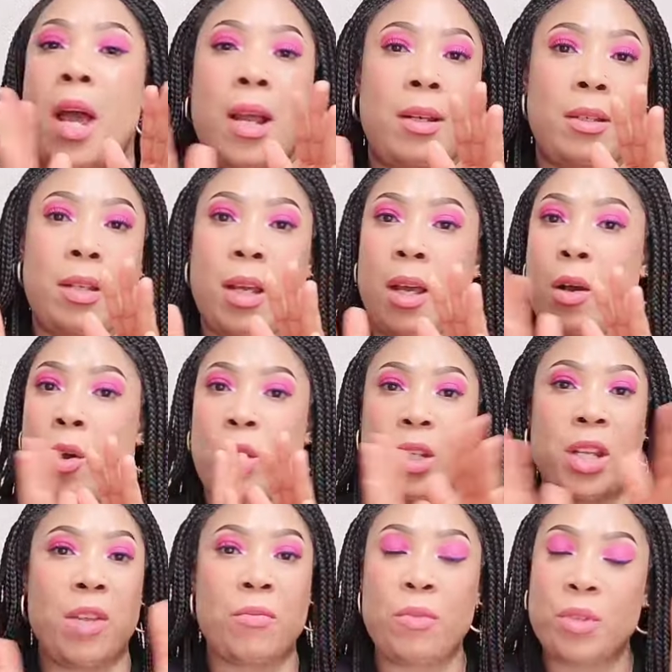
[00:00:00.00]
and uh,
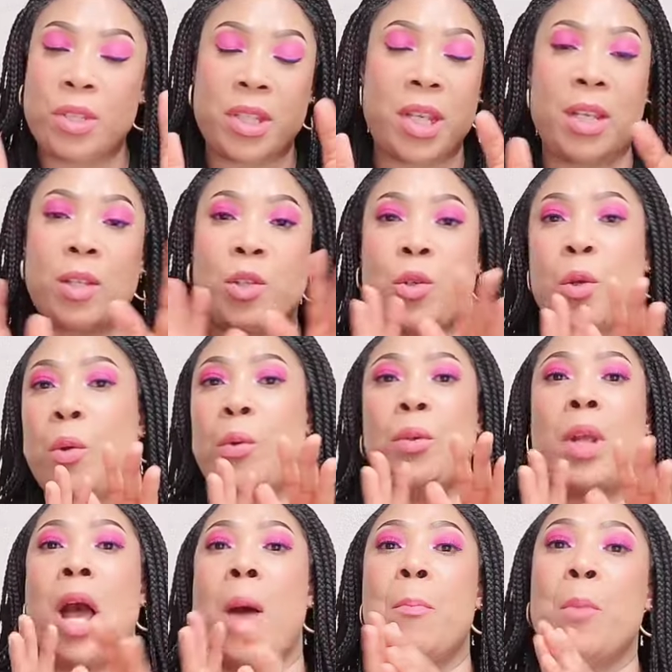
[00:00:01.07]
uneven skin
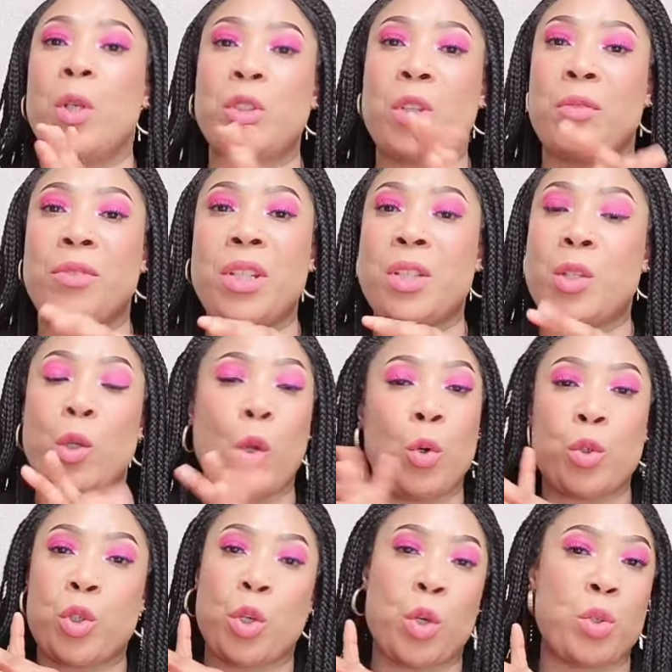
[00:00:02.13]
tone and most of these
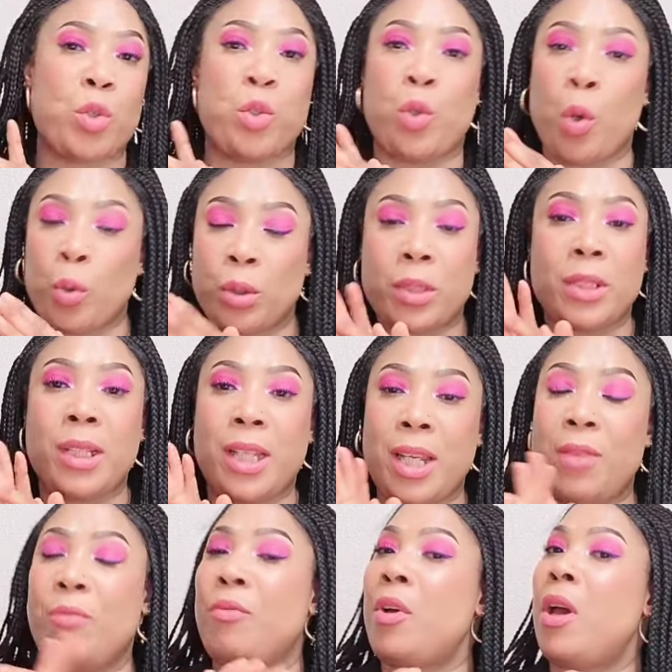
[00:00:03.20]
lotions don't
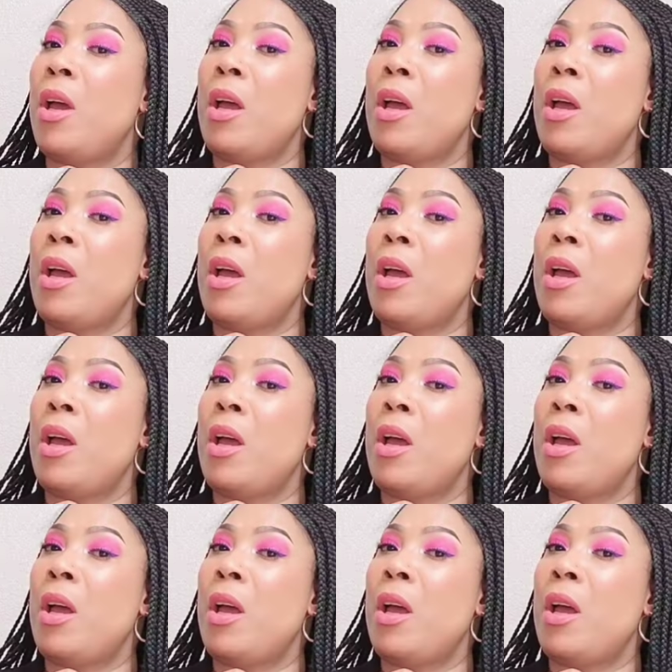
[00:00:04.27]
give